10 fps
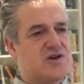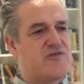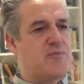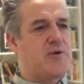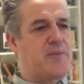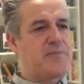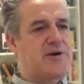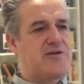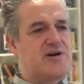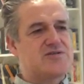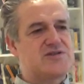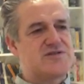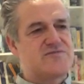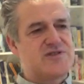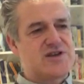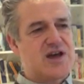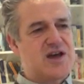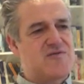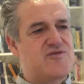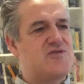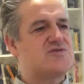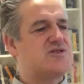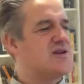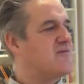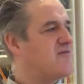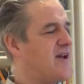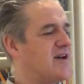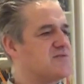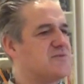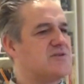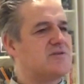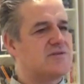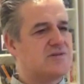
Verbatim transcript: of the popular artists of the day, Fuseli and Flaxman.